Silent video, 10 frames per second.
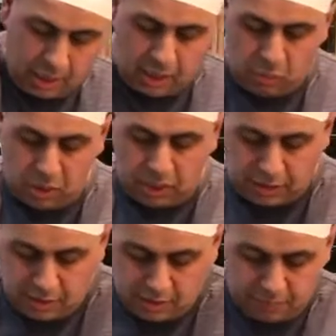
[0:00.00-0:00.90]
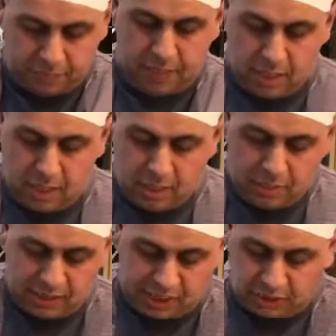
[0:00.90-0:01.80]
and I'm working it.
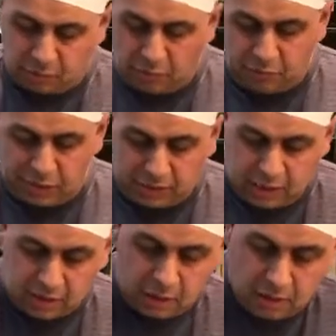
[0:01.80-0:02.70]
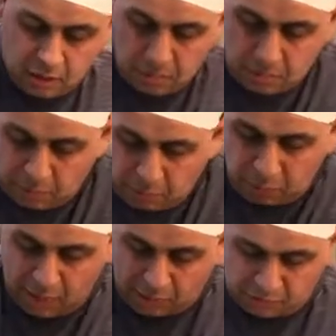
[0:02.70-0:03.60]
It sticks to my fingers, a bit more
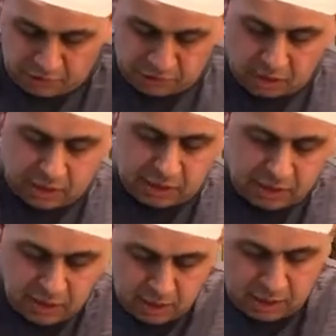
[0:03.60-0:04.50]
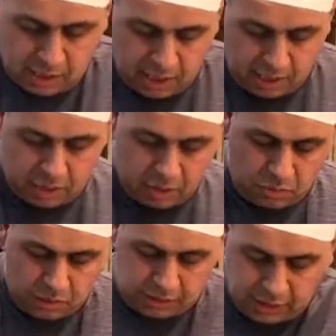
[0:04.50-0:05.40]
flour on the sides, and then you
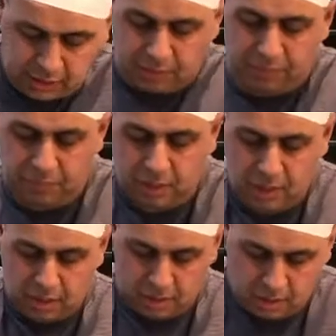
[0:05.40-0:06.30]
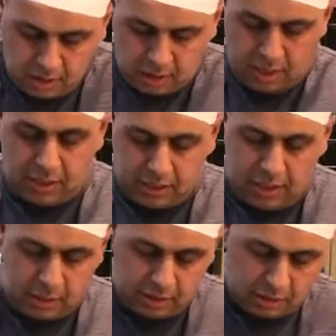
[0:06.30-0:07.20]
work it. That's it, it's